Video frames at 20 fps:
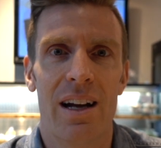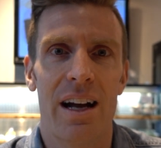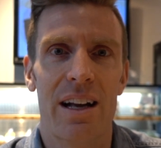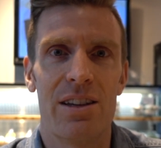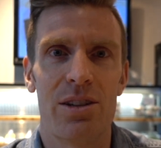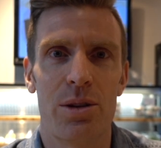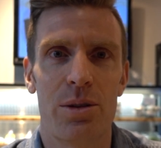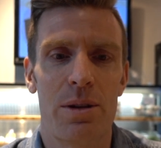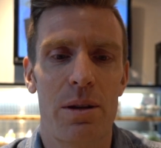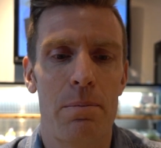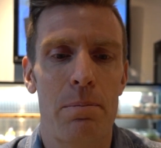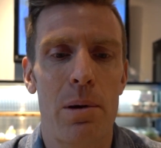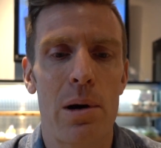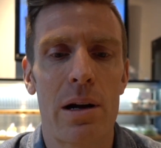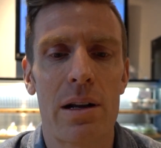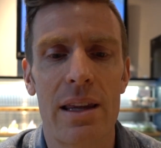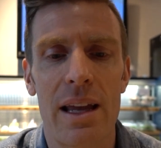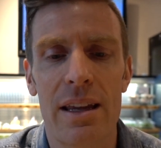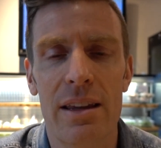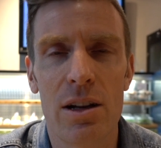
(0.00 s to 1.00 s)
And so the
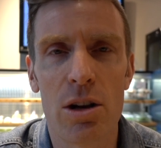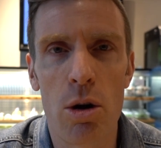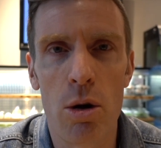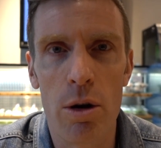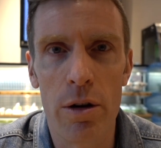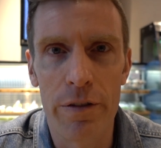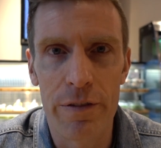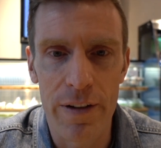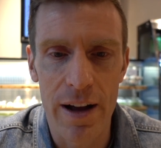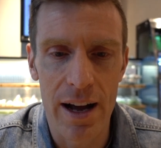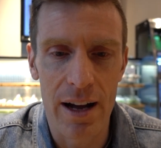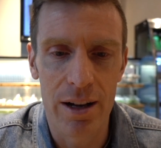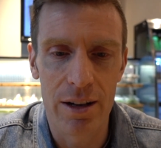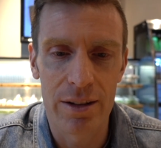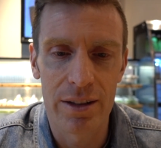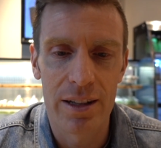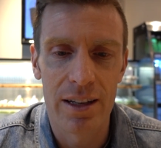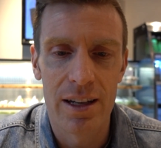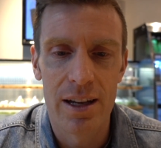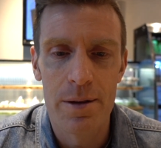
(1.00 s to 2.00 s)
book that Nicole
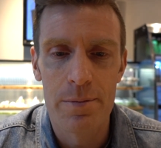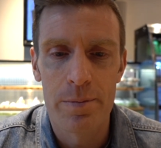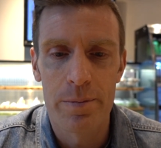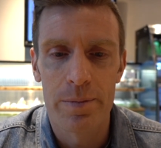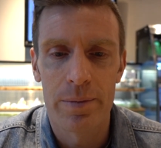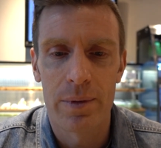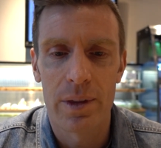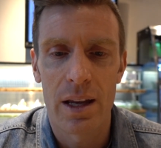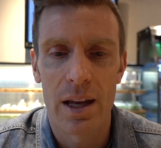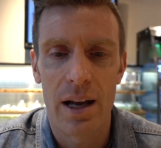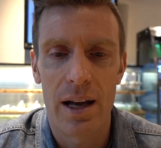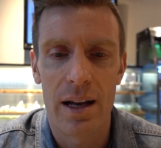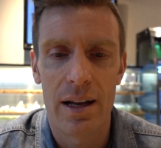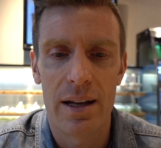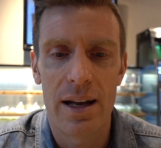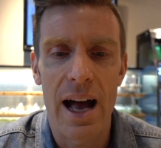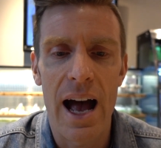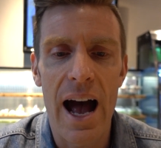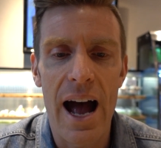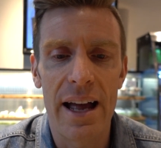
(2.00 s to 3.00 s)
found
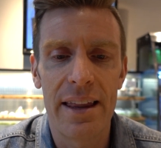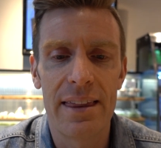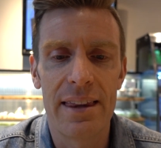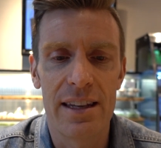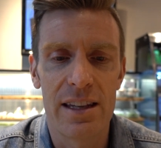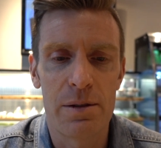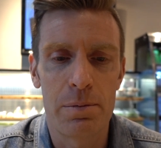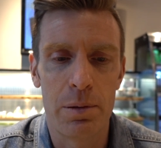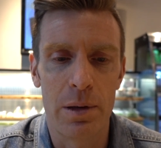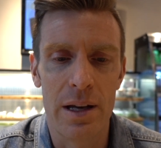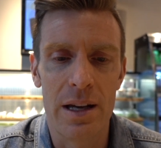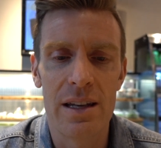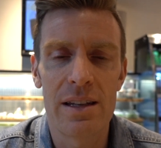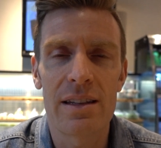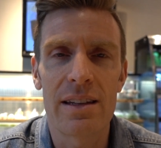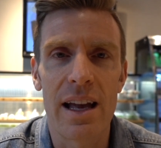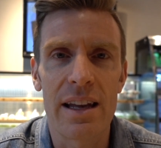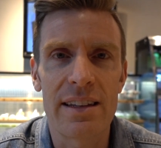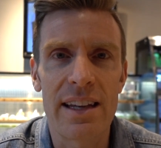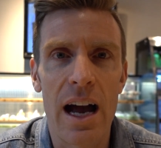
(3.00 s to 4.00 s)
had this
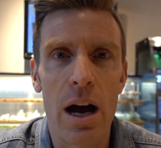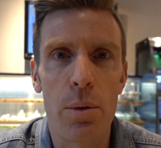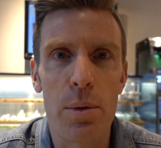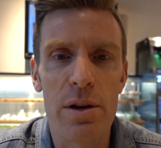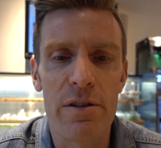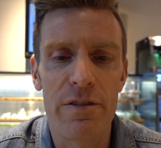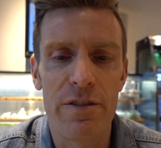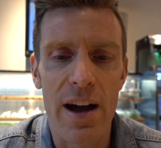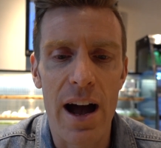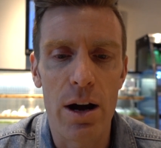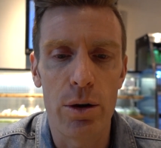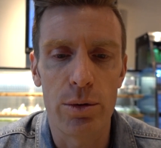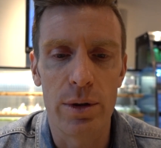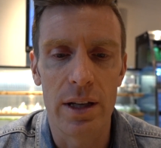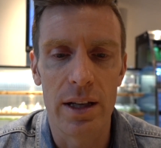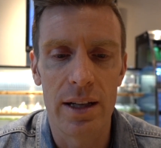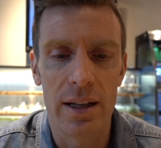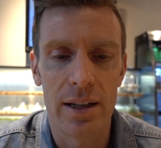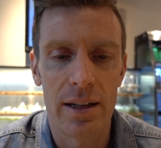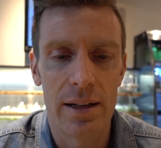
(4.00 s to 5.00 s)
place. That's how we found
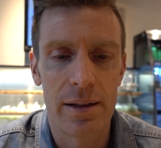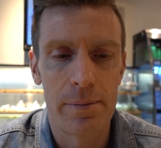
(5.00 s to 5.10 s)
it.